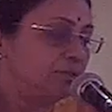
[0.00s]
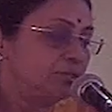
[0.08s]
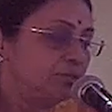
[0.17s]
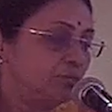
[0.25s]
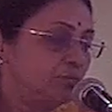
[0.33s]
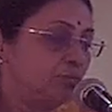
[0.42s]

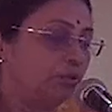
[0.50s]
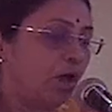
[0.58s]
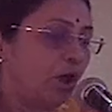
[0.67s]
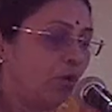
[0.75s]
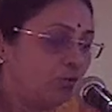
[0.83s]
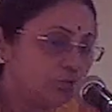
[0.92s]
So
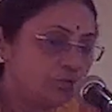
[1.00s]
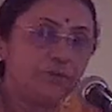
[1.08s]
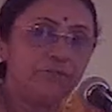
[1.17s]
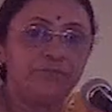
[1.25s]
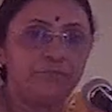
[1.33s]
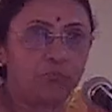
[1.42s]
the
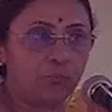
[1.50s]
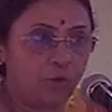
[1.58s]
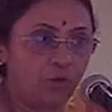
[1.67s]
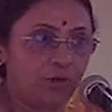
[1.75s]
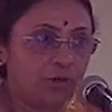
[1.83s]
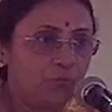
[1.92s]
outer
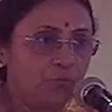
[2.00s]
wall